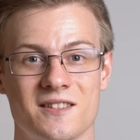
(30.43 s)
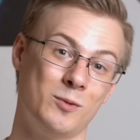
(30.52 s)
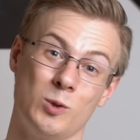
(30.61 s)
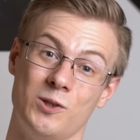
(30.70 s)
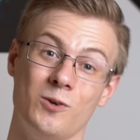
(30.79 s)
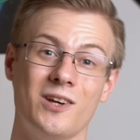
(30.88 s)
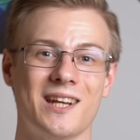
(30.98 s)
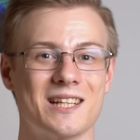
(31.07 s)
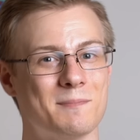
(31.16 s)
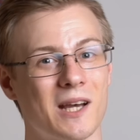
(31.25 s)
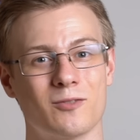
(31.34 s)
and what you can
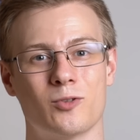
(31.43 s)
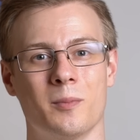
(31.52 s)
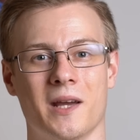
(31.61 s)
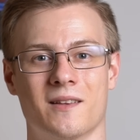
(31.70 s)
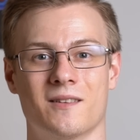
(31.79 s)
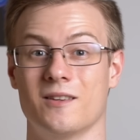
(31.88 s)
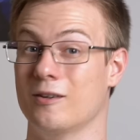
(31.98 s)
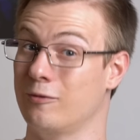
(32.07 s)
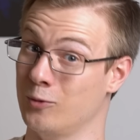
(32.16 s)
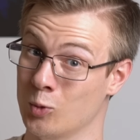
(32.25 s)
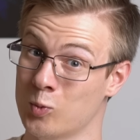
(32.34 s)
expect from it
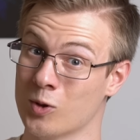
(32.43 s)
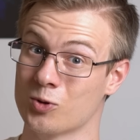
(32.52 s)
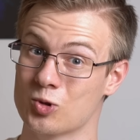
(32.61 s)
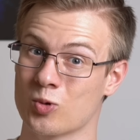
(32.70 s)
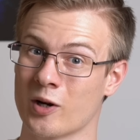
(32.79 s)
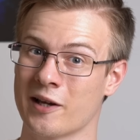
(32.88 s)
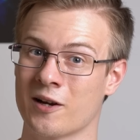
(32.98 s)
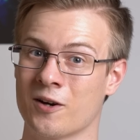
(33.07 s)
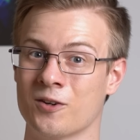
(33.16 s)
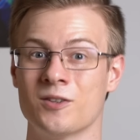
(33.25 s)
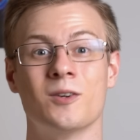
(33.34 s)
if you want to try it
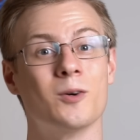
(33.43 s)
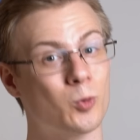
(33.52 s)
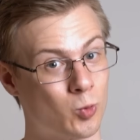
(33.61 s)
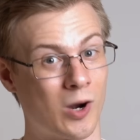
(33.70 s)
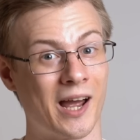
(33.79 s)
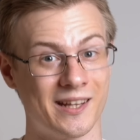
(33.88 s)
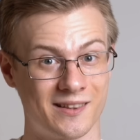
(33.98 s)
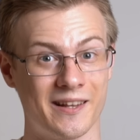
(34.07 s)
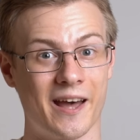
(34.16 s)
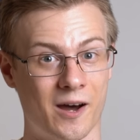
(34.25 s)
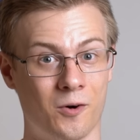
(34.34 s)
out right
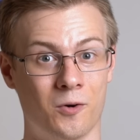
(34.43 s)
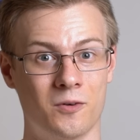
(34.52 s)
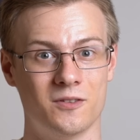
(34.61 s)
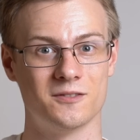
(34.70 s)
now.